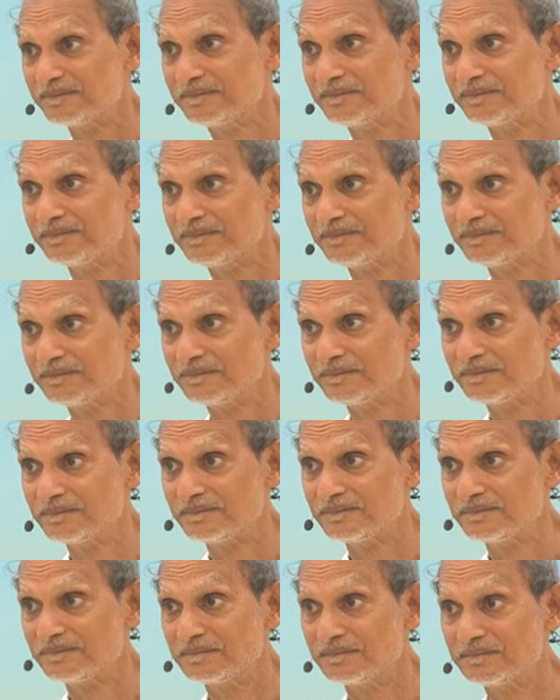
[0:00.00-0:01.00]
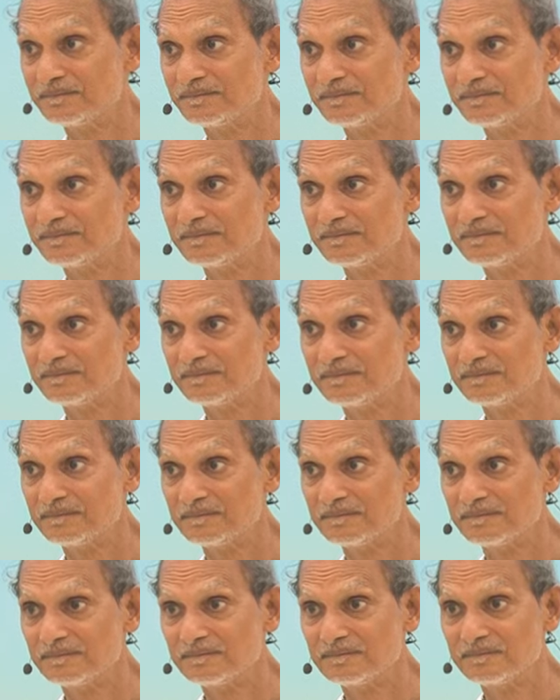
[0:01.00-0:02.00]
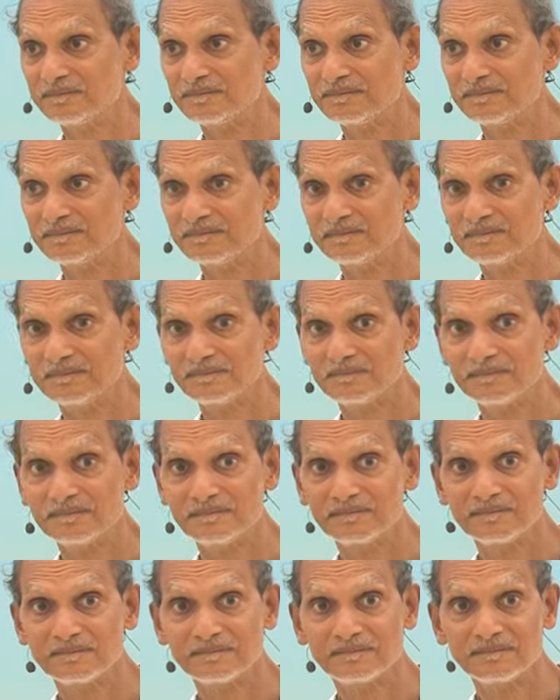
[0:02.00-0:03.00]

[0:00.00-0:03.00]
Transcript: [no speech]